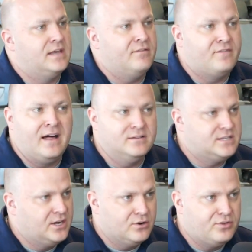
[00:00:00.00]
at
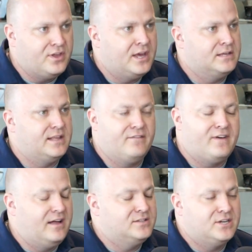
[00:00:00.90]
volunteer
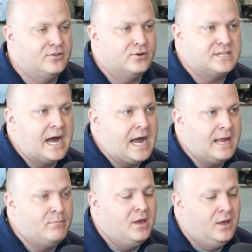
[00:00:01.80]
their
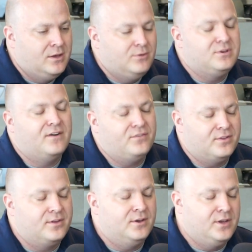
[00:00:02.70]
time. You definitely
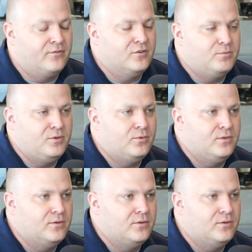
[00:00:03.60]
see a difference between